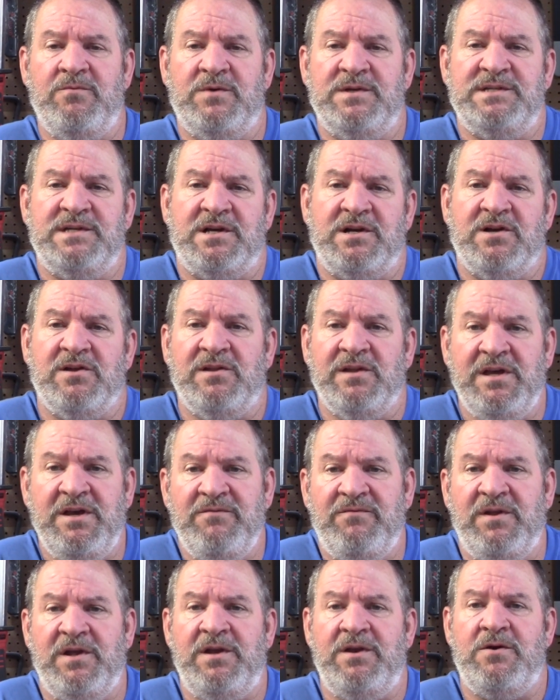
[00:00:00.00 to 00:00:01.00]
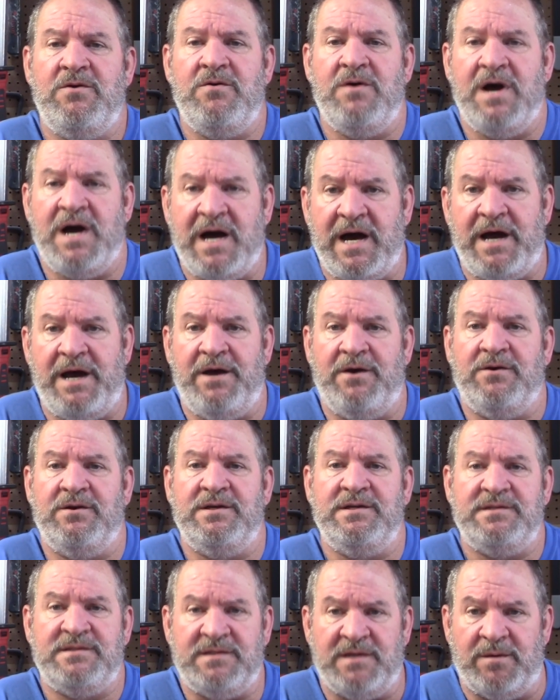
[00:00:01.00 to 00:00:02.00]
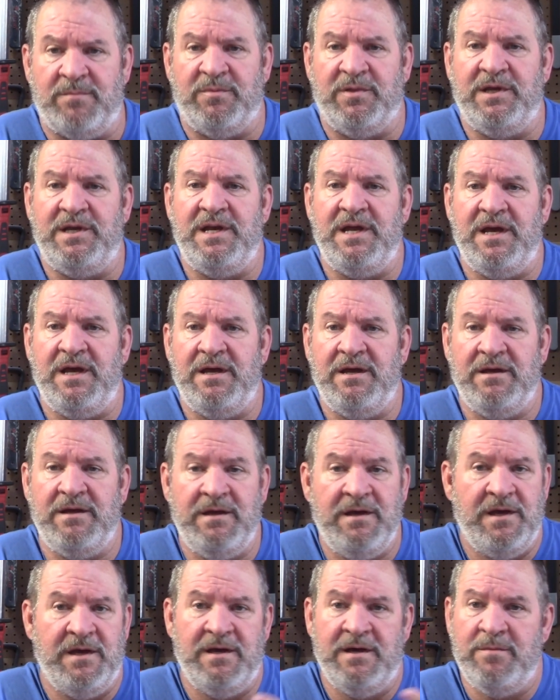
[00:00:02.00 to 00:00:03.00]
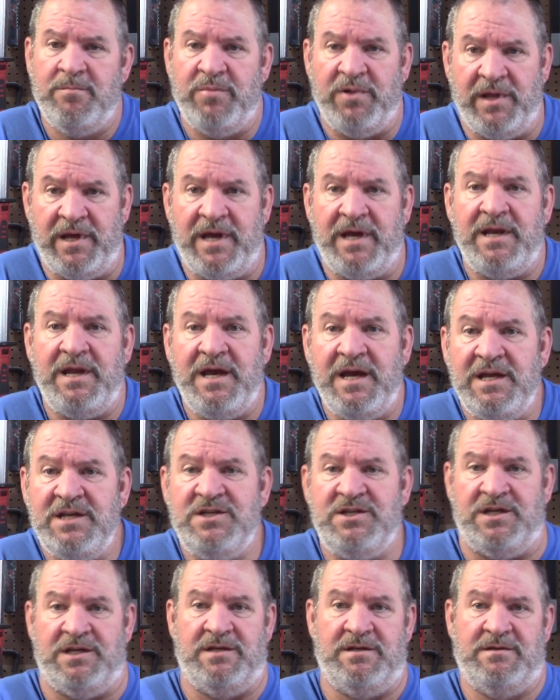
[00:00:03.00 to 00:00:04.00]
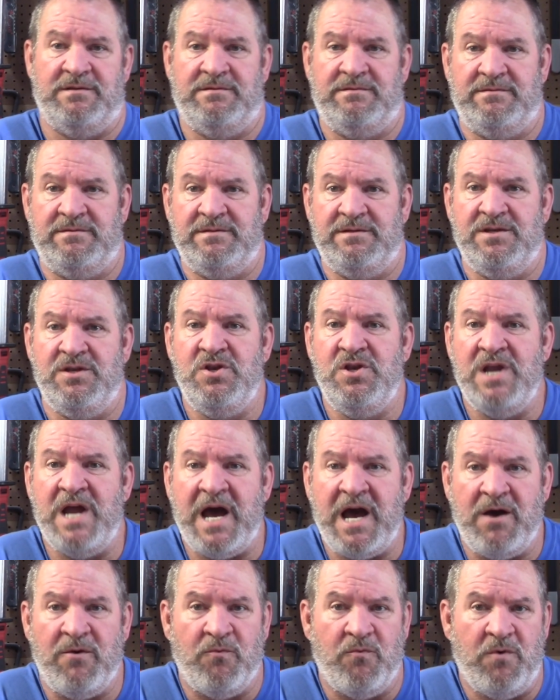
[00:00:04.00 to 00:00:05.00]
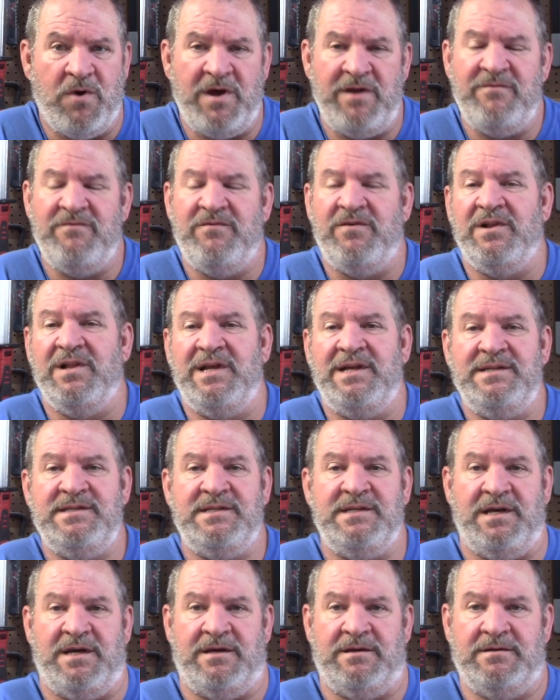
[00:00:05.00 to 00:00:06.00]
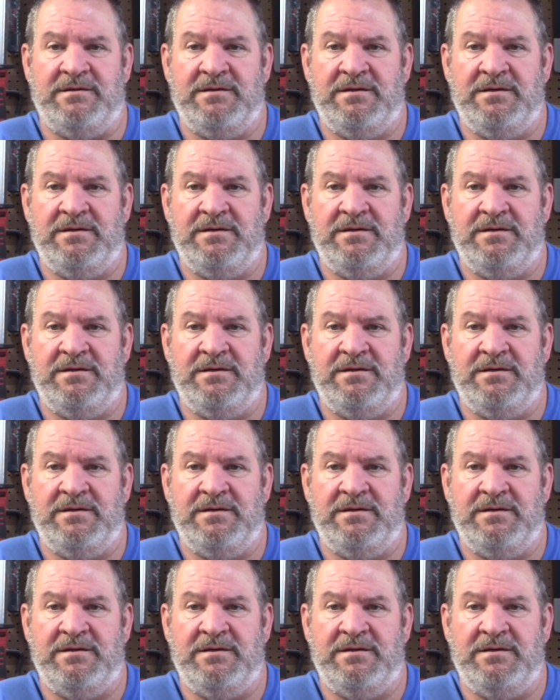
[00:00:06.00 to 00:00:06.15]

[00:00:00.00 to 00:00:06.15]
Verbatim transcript: was a Cleveland, Ohio assembly plant engine. Not one Valencia.